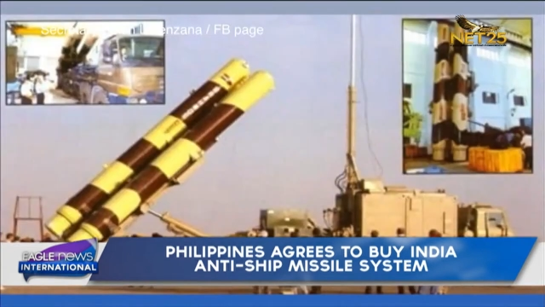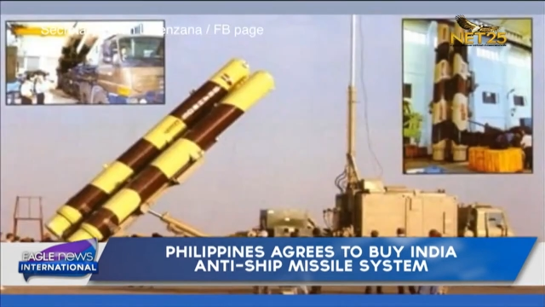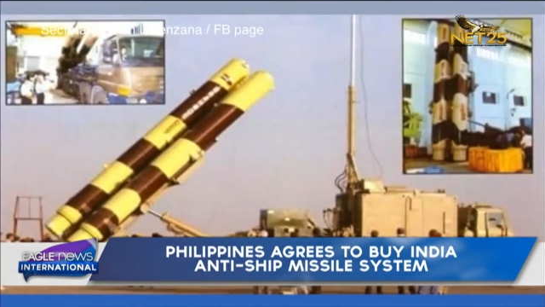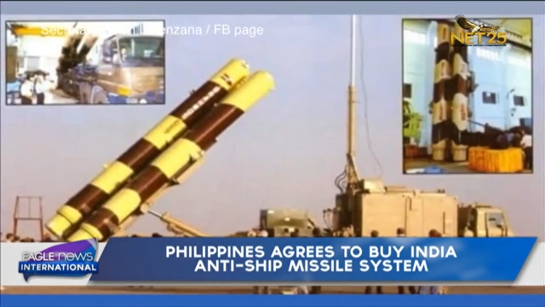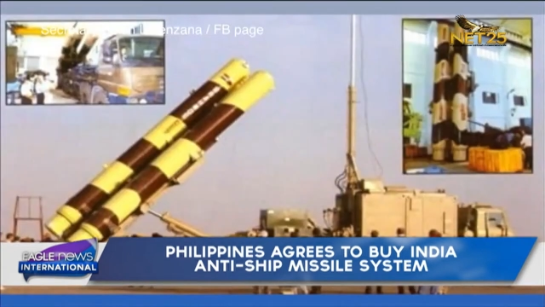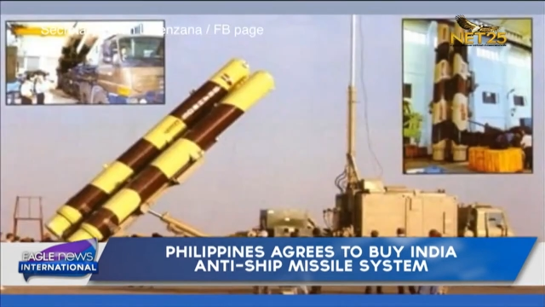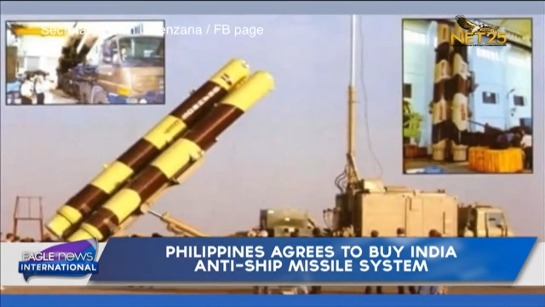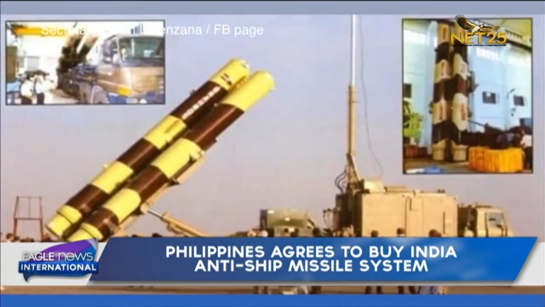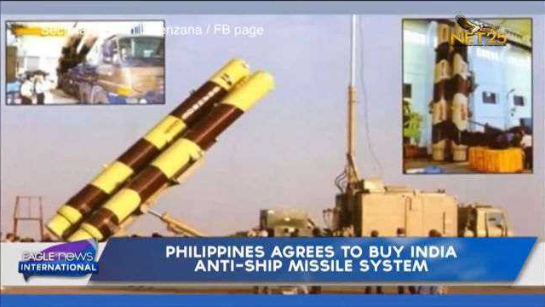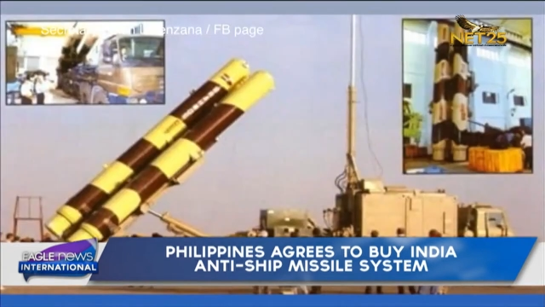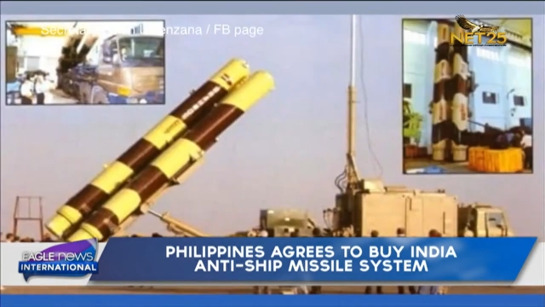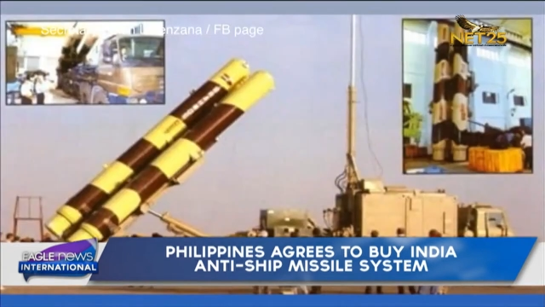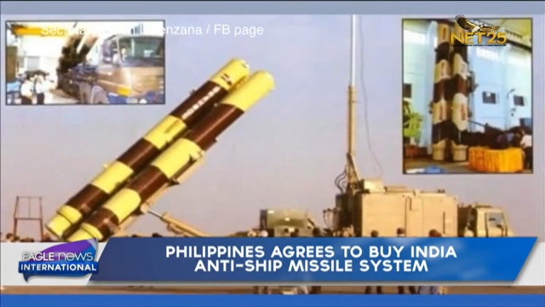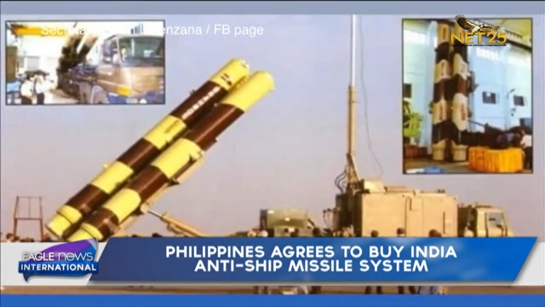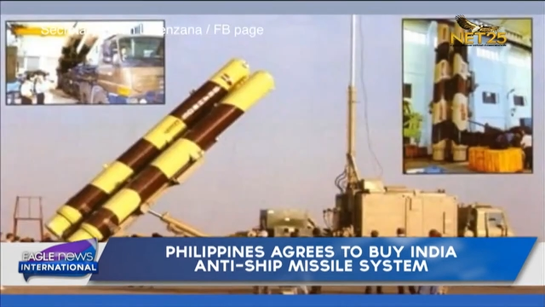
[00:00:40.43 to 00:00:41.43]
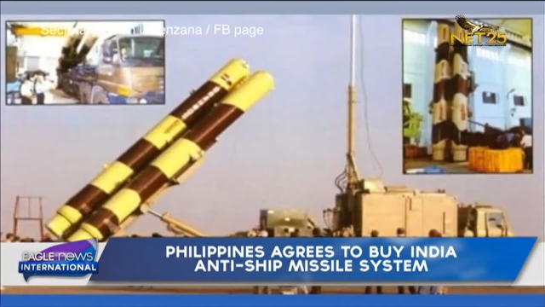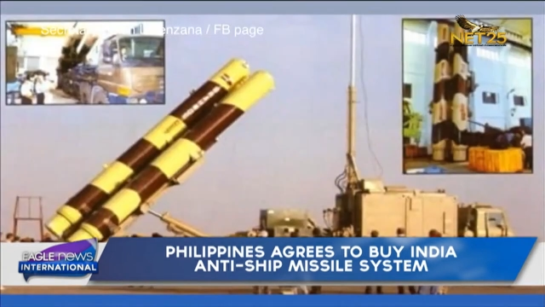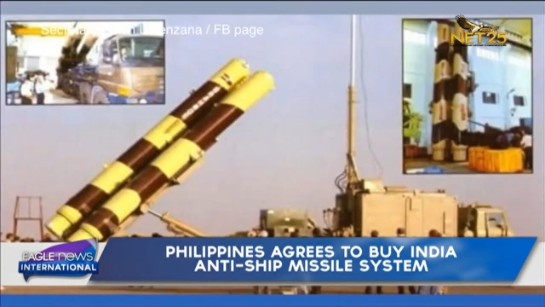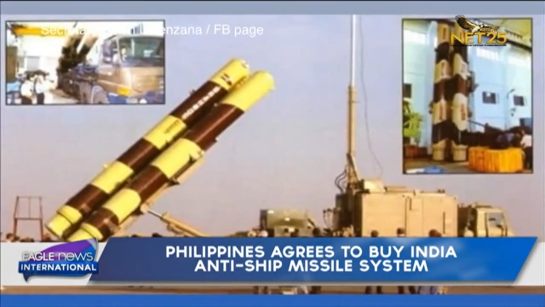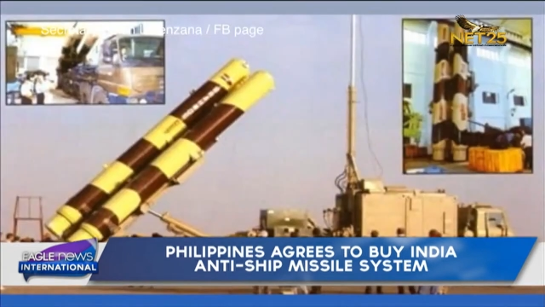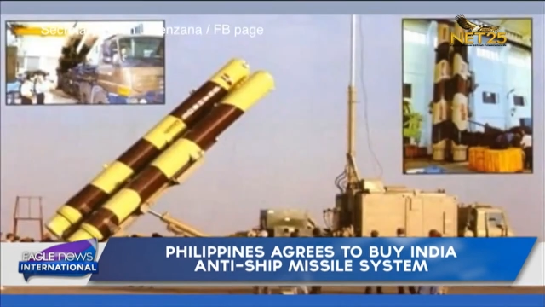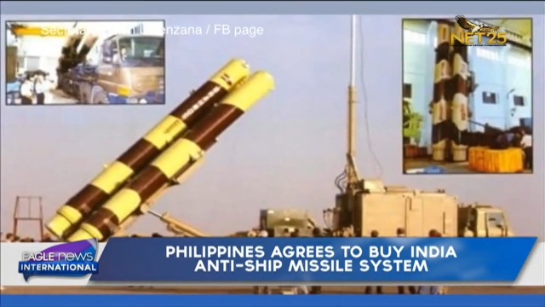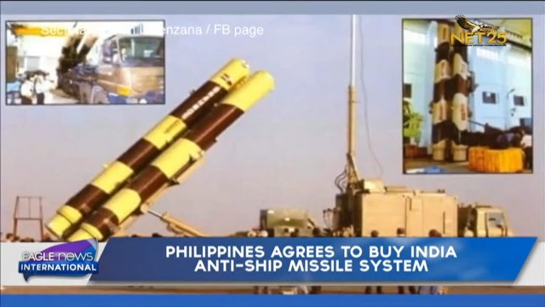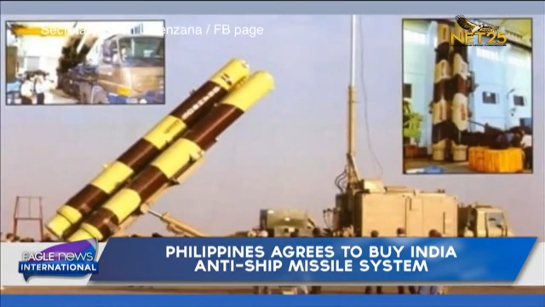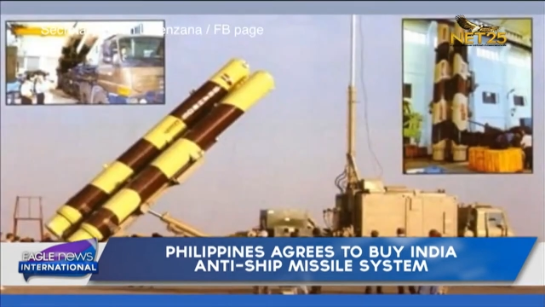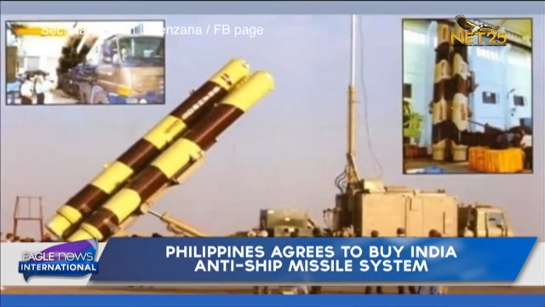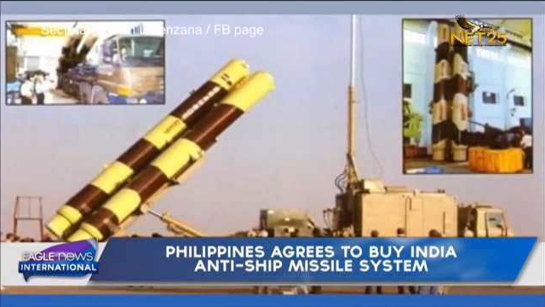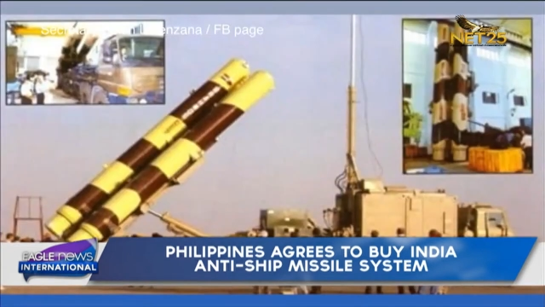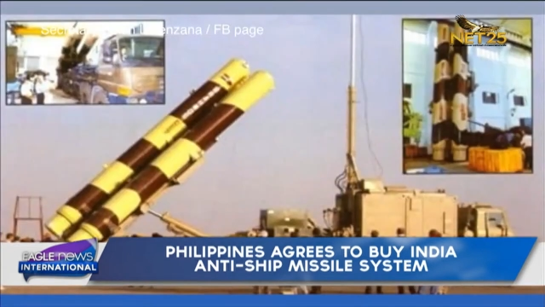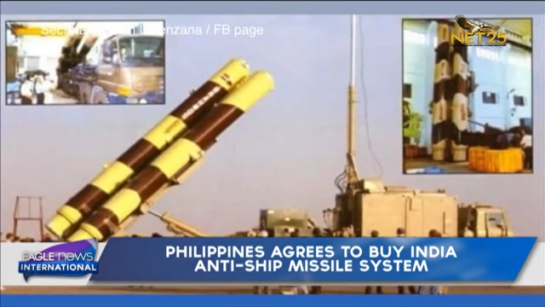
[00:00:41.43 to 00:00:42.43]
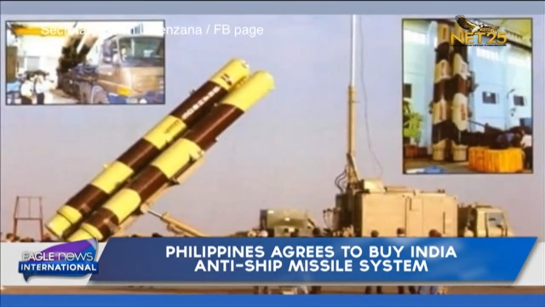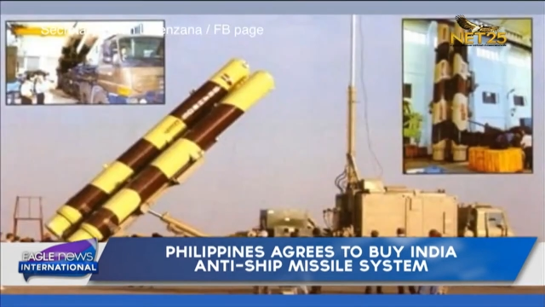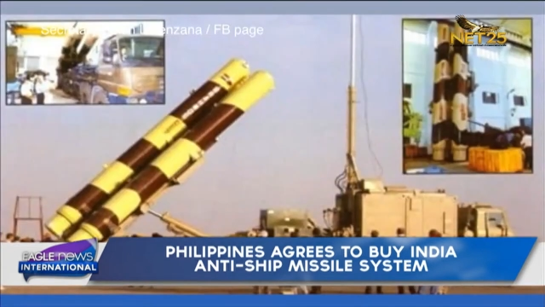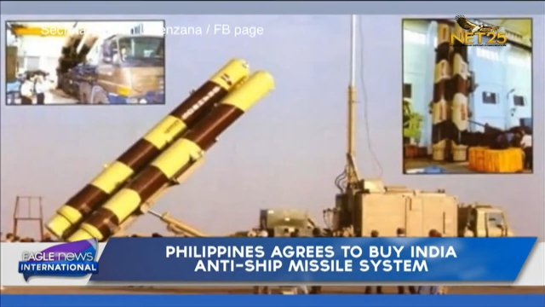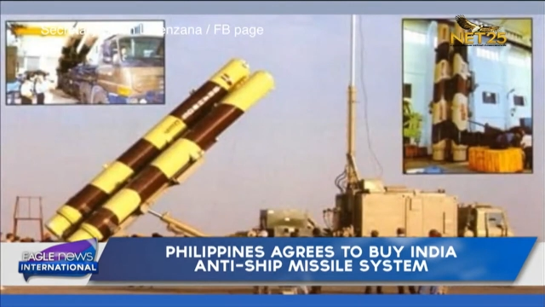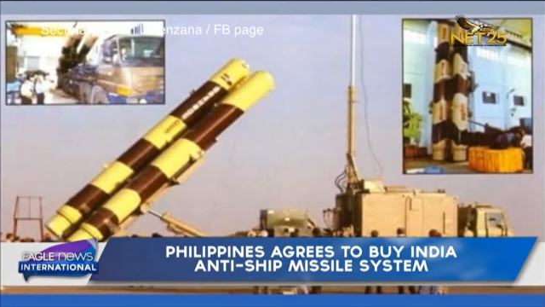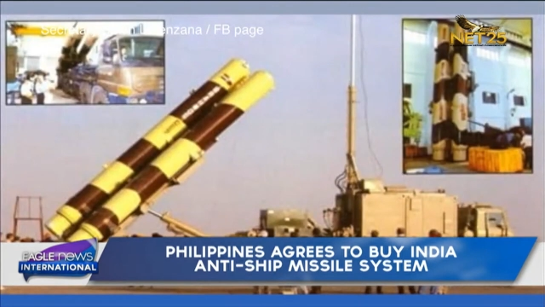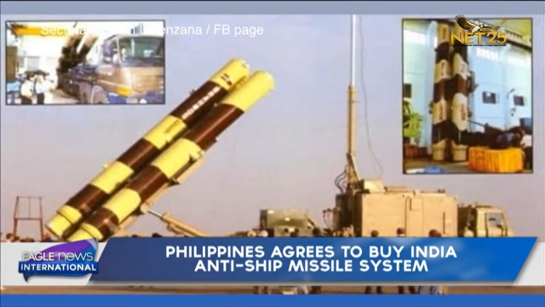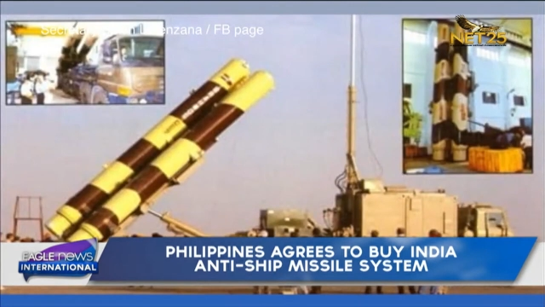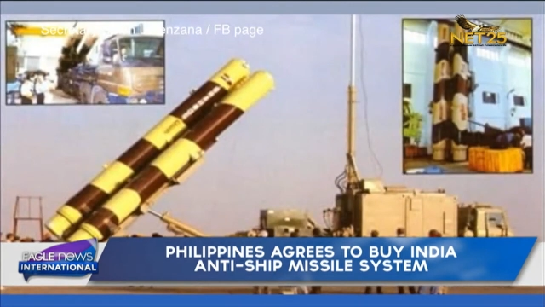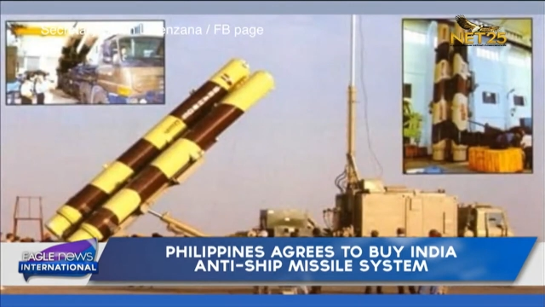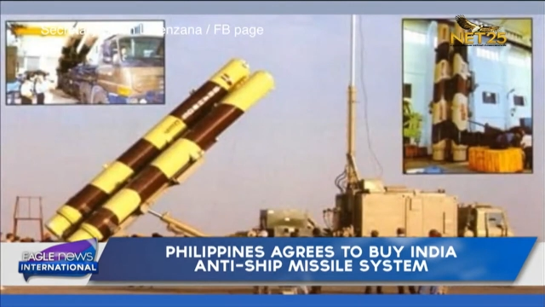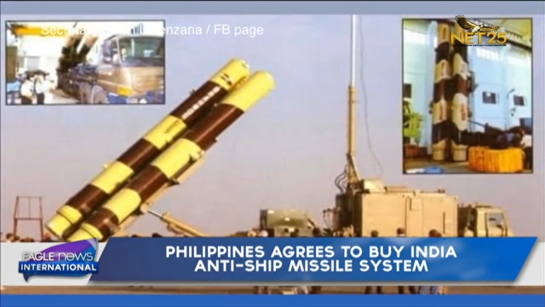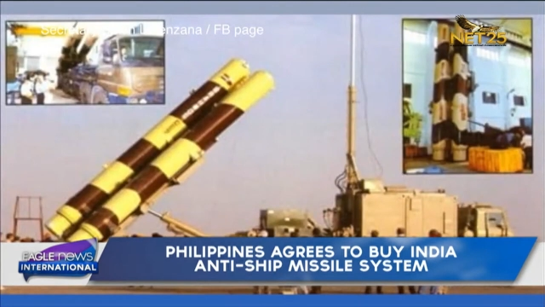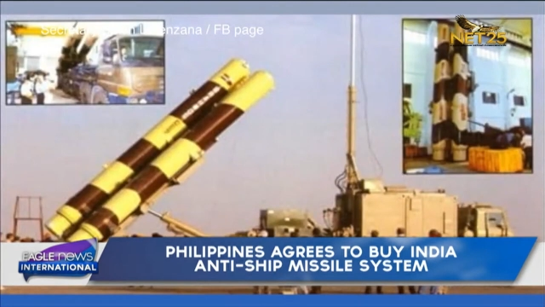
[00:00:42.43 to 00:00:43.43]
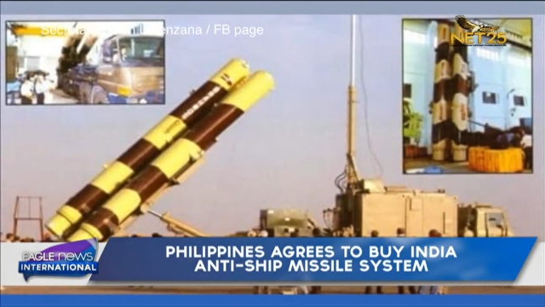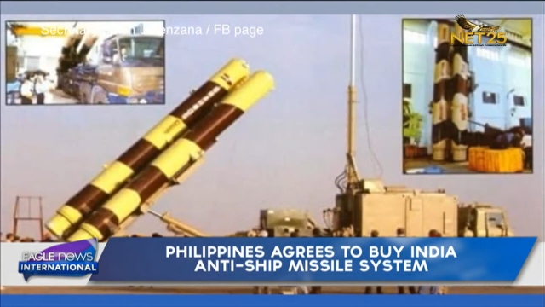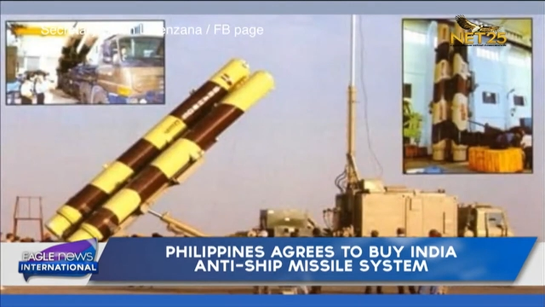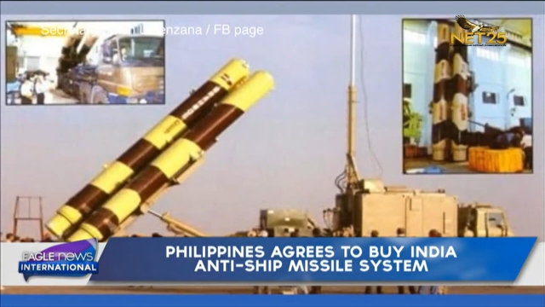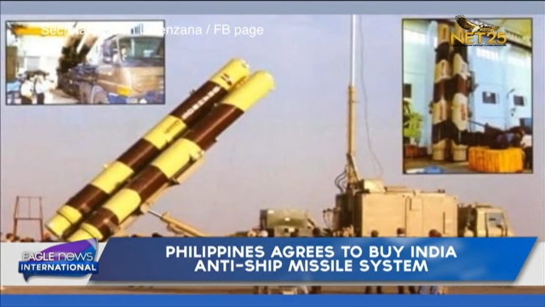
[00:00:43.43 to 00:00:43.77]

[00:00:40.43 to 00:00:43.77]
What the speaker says: [unreadable: no face in view]